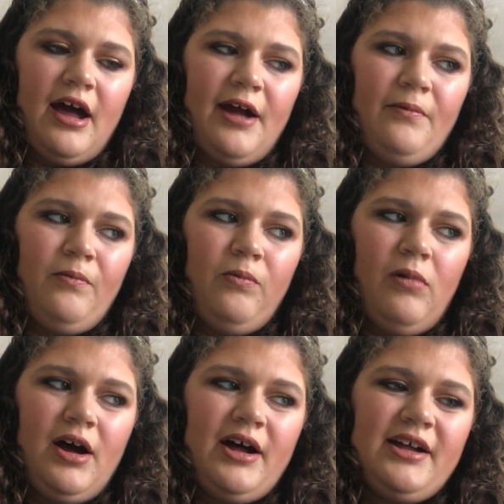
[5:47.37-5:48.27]
I
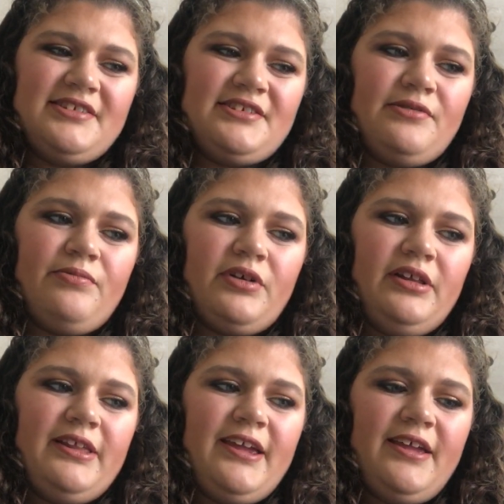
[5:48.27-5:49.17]
wasn't
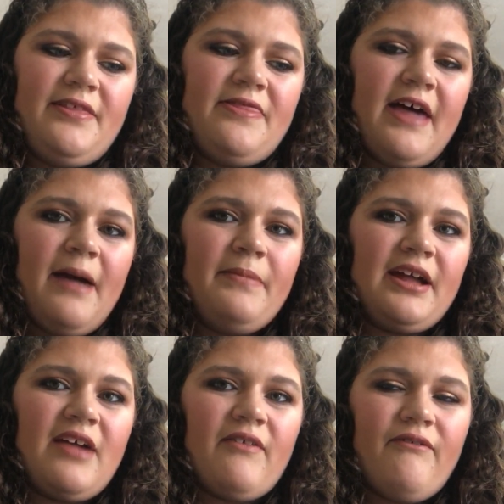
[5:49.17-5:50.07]
really that
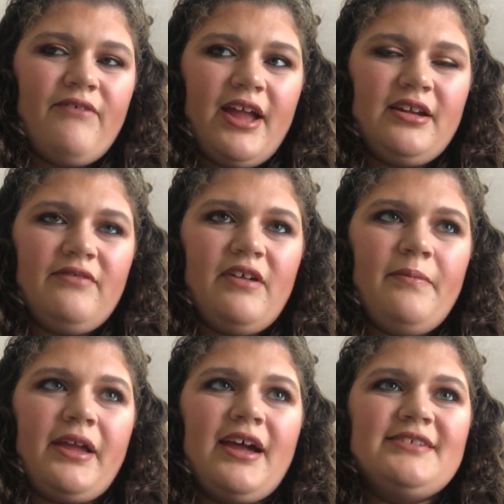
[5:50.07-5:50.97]
big of a fan of
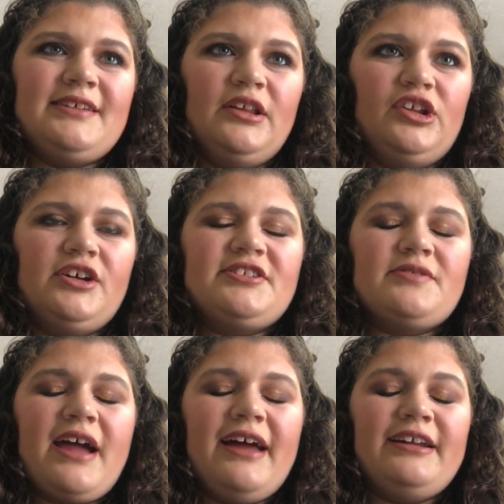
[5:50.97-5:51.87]
it because it
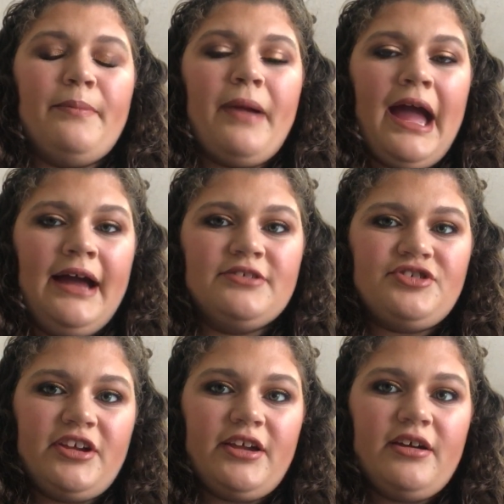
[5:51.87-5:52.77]
looked kind of
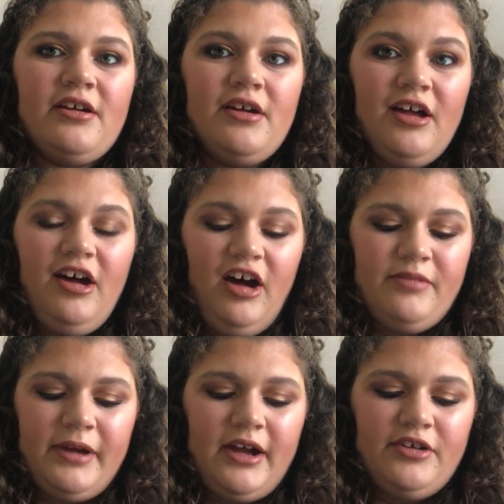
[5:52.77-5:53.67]
patchy
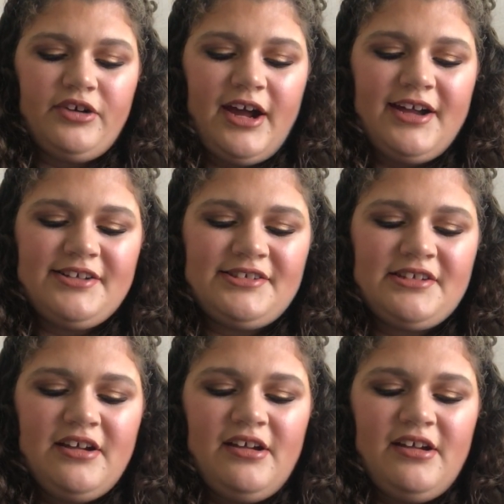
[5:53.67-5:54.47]
on my under eyes.